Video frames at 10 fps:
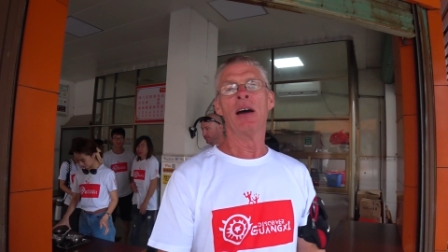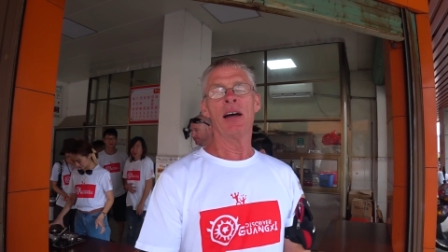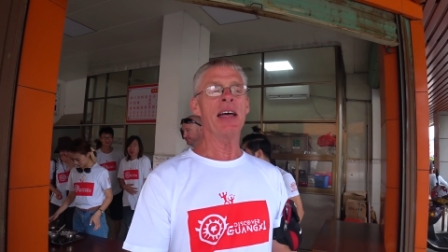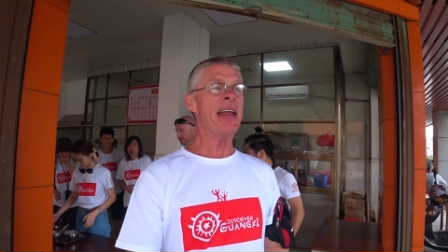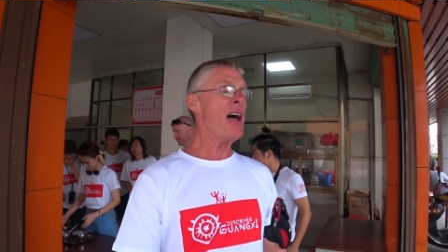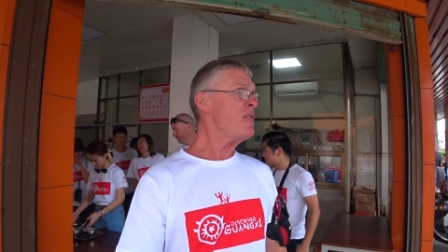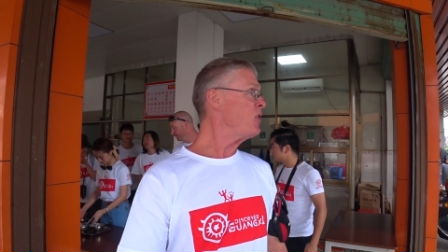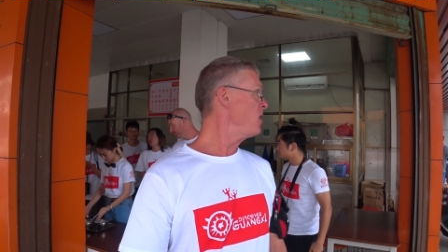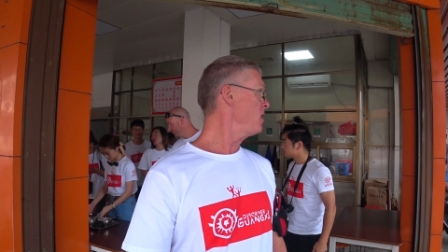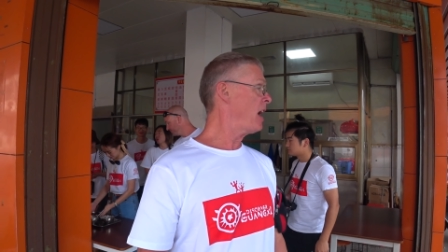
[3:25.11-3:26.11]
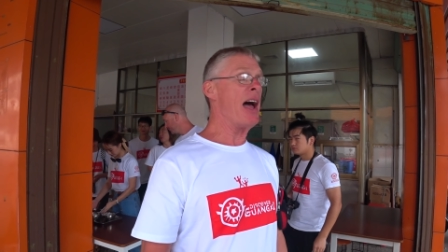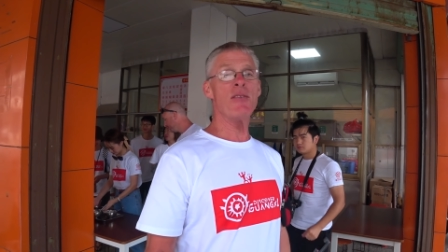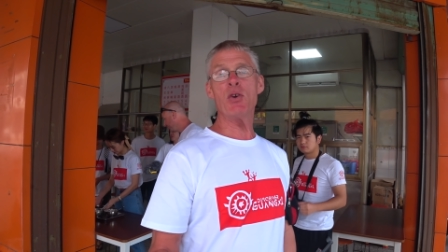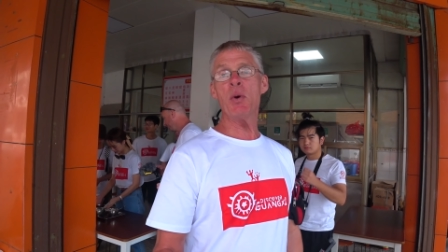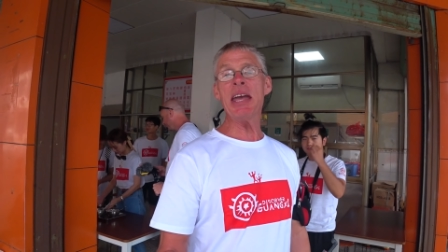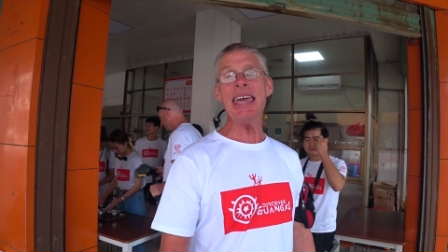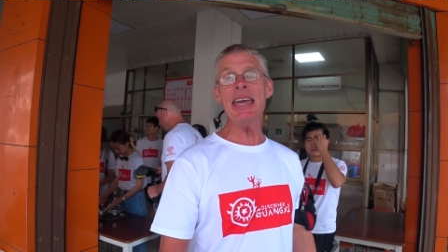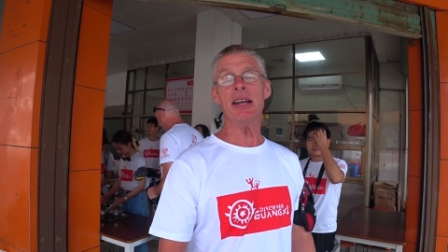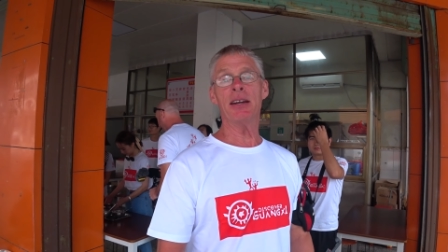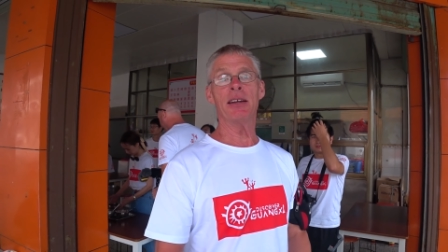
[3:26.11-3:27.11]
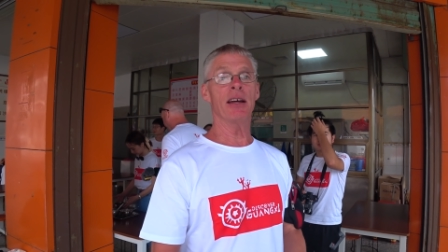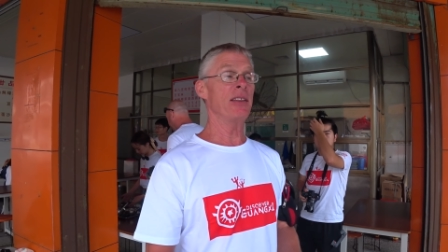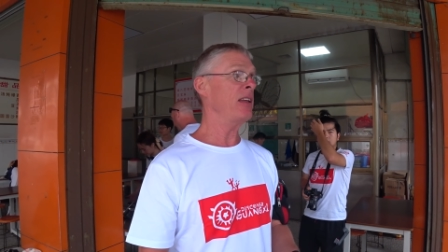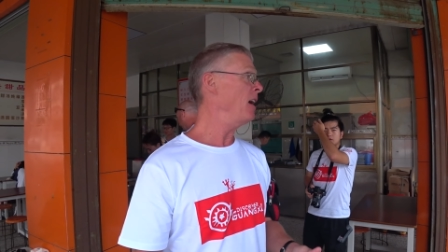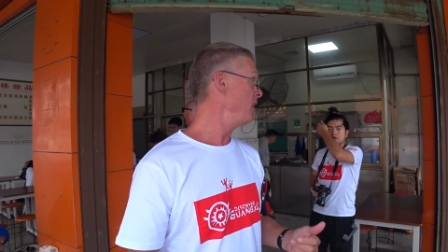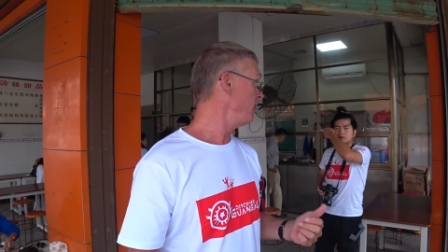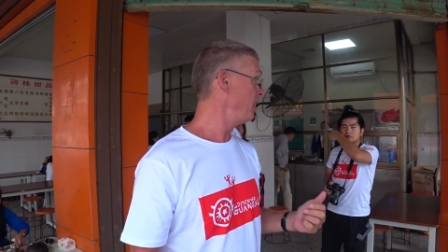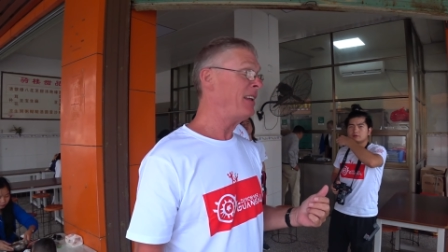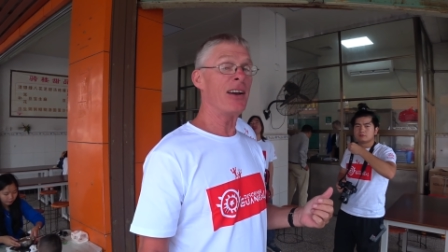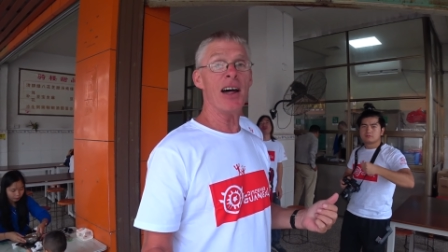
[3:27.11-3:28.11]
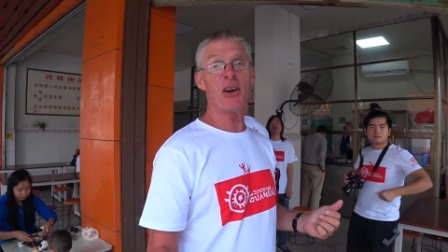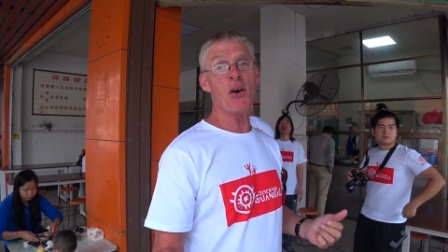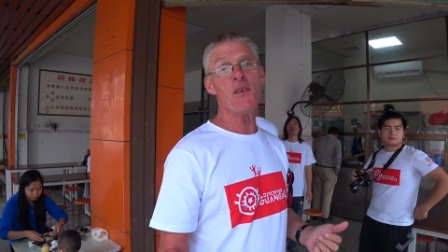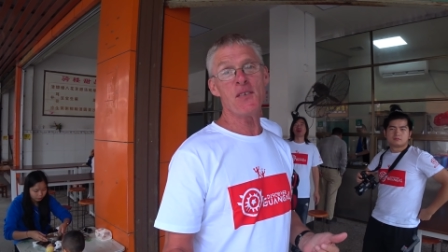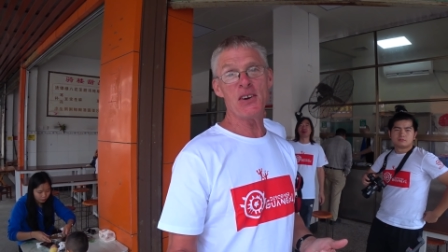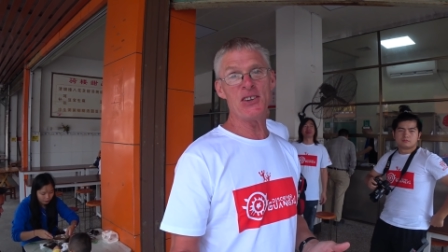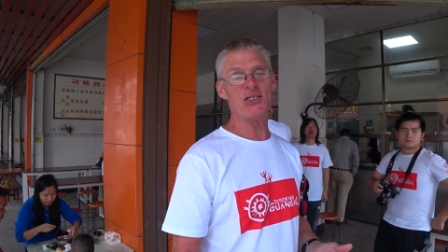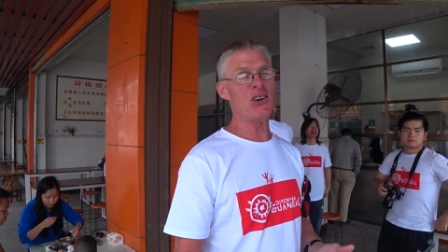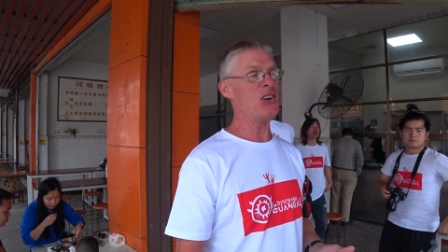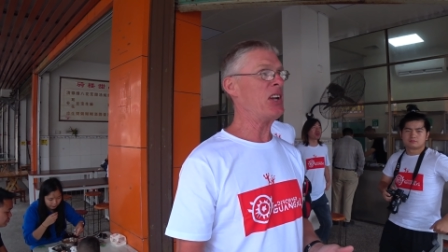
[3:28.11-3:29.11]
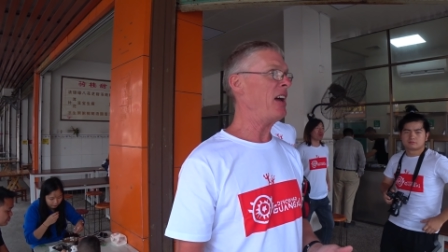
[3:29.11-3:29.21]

And then after we eat, they gotta go for dessert,